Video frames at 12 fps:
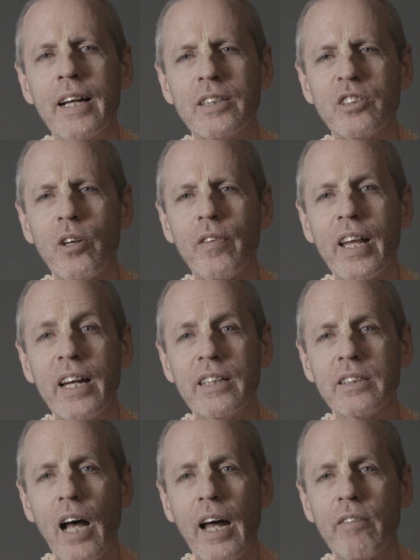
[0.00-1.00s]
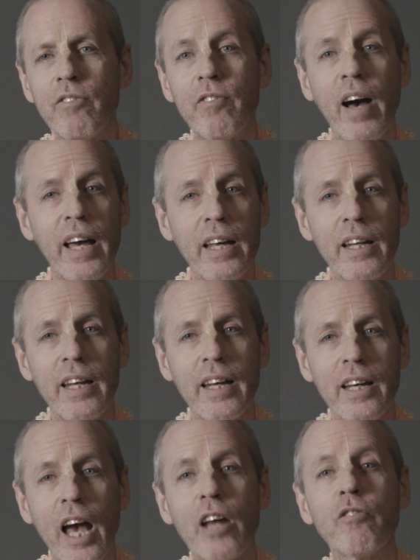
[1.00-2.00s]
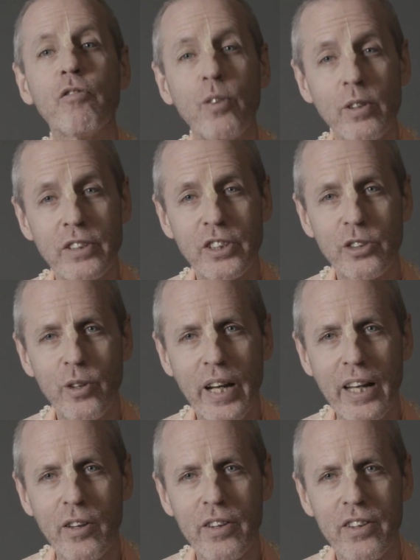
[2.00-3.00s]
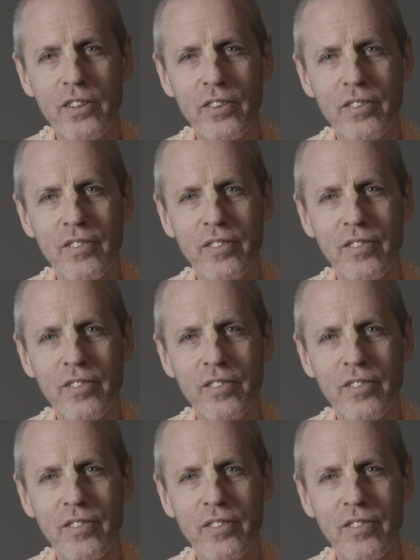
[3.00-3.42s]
so that he's not fighting at full strength,